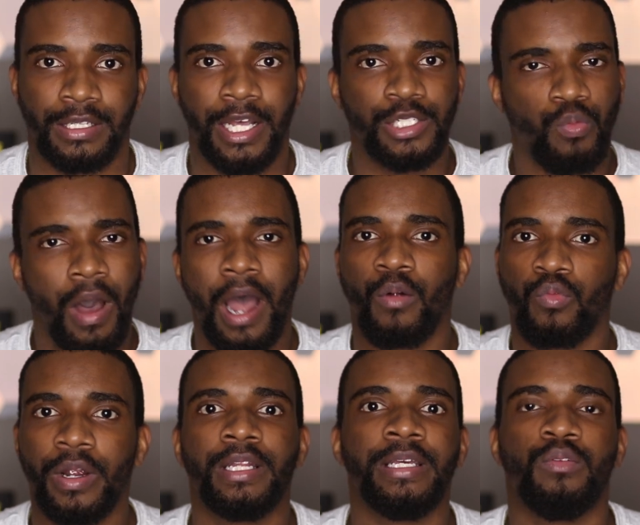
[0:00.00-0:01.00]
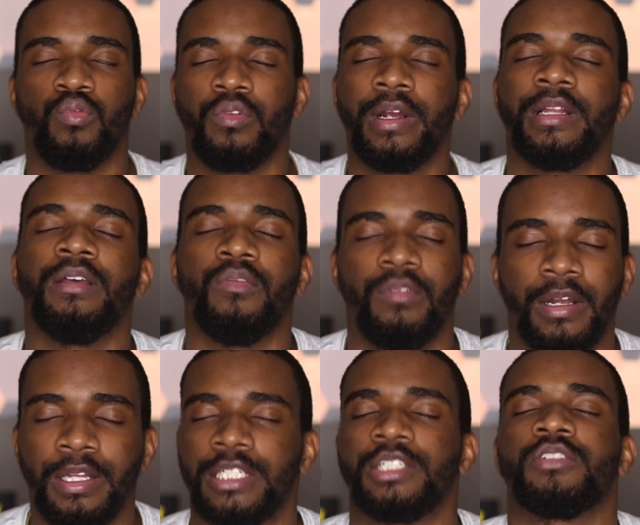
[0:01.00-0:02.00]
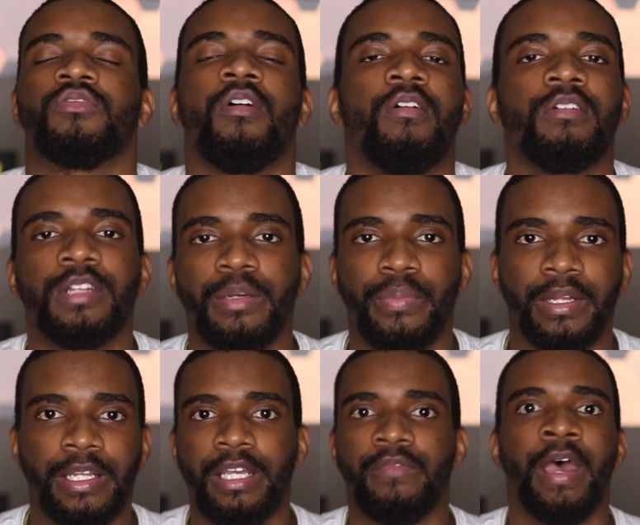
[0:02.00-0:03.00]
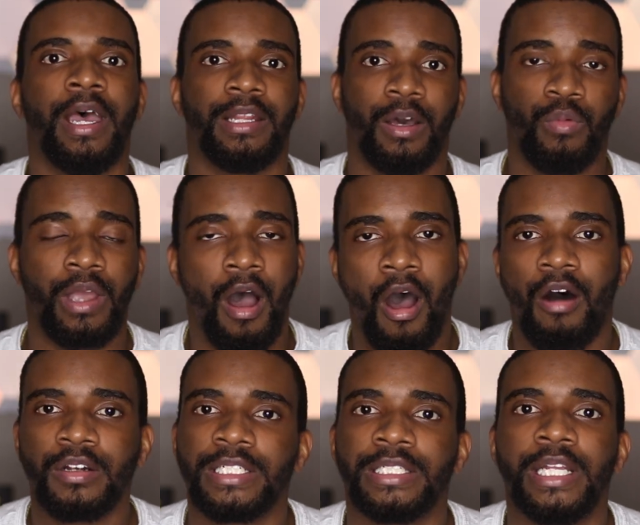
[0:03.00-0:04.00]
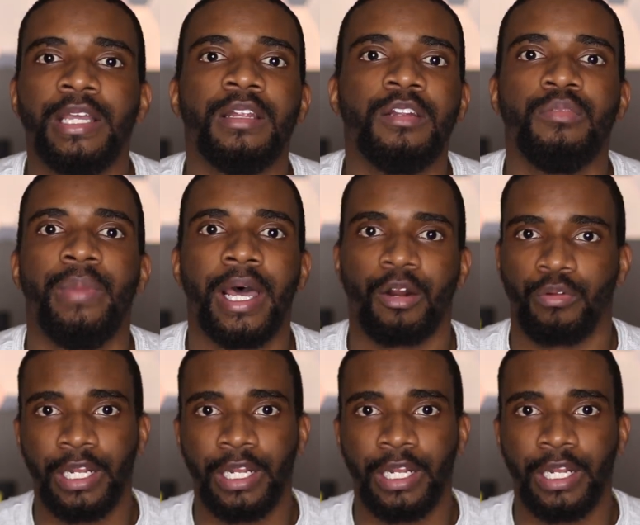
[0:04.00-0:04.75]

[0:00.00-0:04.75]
And that's why I really, really, really strongly believe that we all just need to do better.